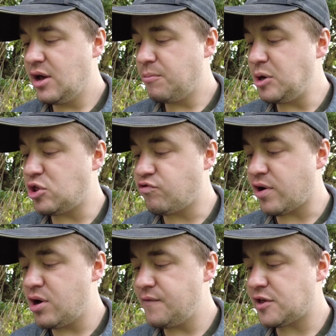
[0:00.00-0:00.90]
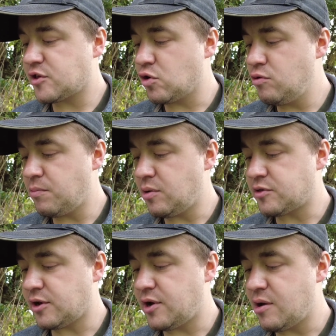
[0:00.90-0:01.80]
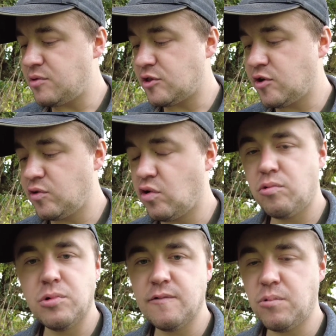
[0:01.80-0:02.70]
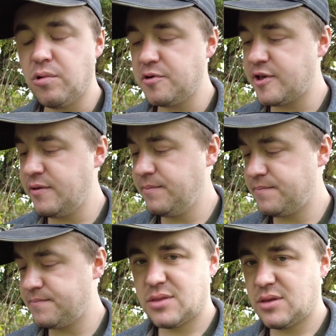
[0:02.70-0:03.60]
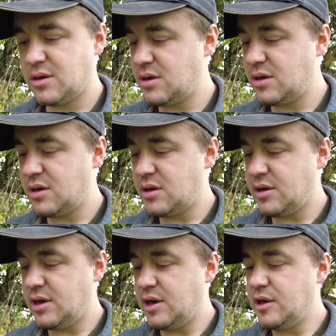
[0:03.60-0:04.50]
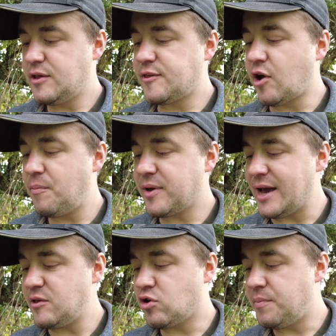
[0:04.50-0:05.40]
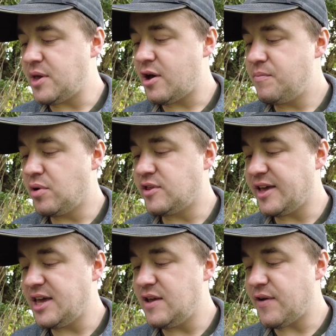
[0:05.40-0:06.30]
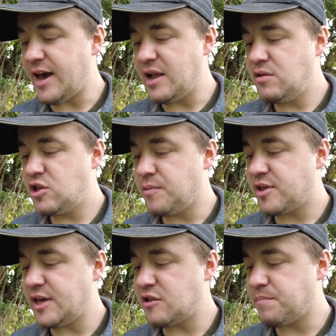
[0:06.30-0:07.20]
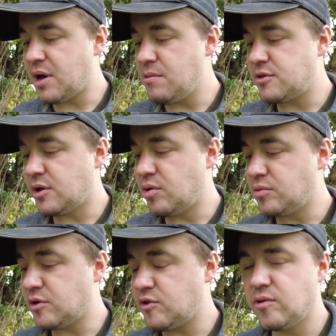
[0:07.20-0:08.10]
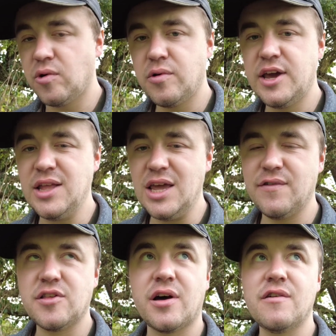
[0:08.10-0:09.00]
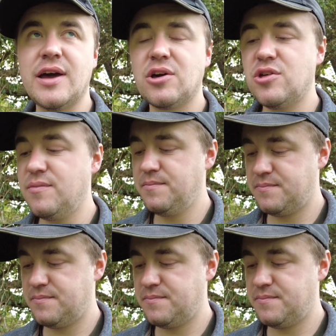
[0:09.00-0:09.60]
which drove a scoop wheel to load the tunnel with water. Stop gates could be opened at either end to assist boats along the tunnel in either direction.